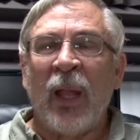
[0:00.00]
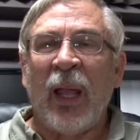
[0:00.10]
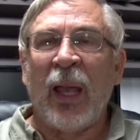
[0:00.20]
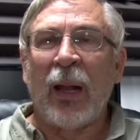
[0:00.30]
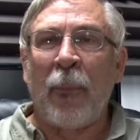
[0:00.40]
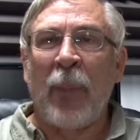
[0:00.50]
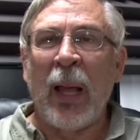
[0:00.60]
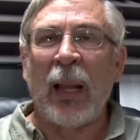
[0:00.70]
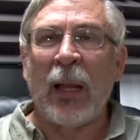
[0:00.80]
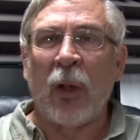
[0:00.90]
and
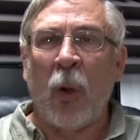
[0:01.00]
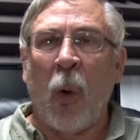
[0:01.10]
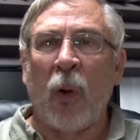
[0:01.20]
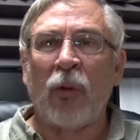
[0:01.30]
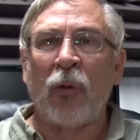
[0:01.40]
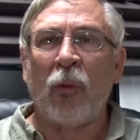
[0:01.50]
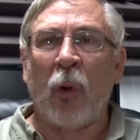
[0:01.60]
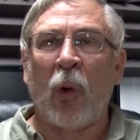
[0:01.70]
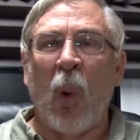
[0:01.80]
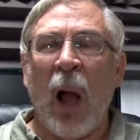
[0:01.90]
appellate courts will
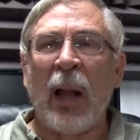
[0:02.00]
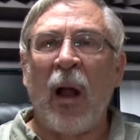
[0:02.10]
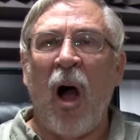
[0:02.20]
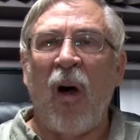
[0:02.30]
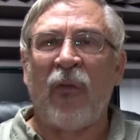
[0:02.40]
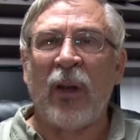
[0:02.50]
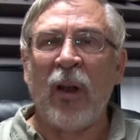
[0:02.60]
quite often